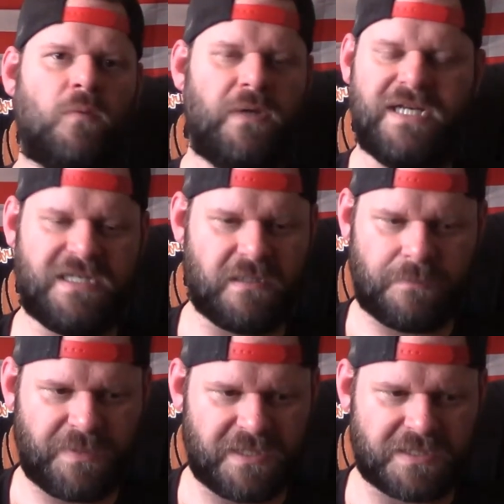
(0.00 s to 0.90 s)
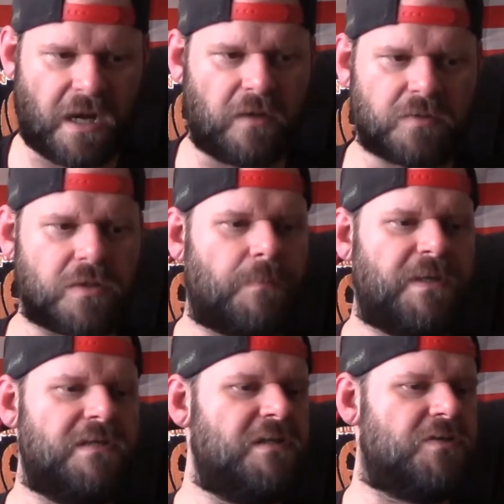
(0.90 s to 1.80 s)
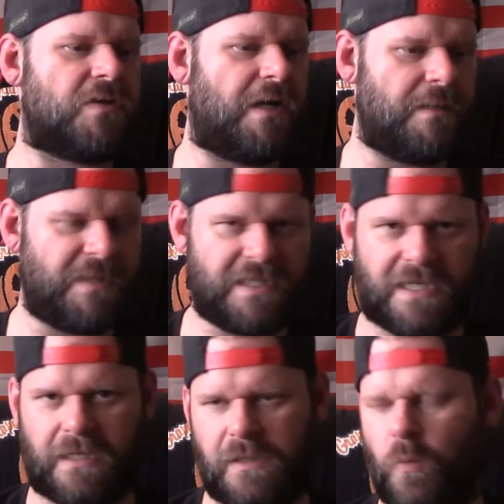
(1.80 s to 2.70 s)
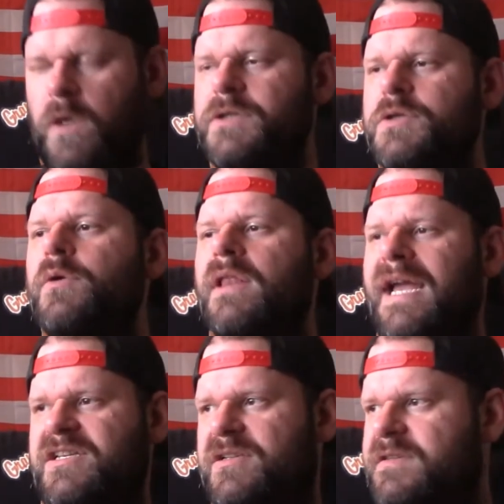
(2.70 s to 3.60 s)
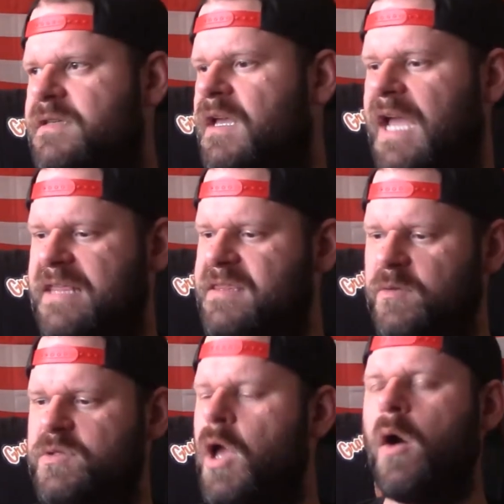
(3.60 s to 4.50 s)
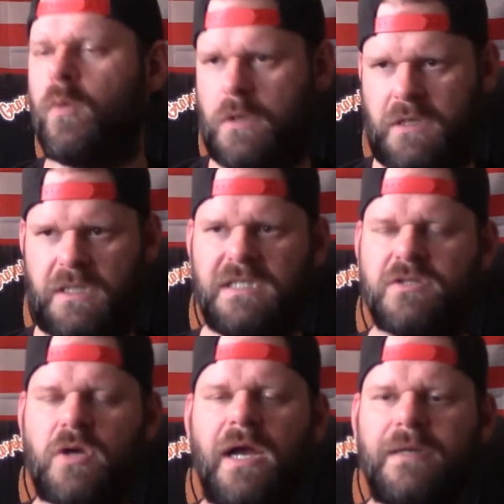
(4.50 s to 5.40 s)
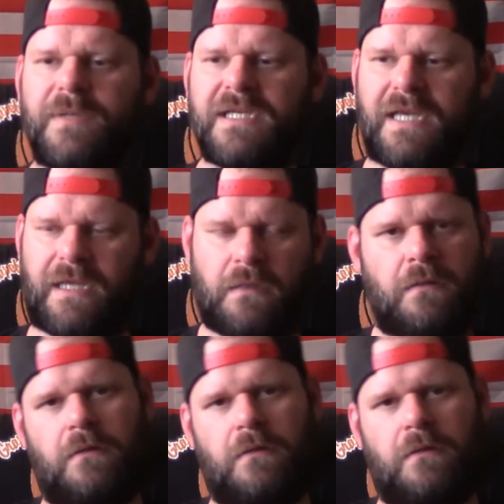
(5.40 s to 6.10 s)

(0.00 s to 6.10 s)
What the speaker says: We need to impeach Donald Trump because he's trying to be king. He won 2 elections, and no, he's trying to be king.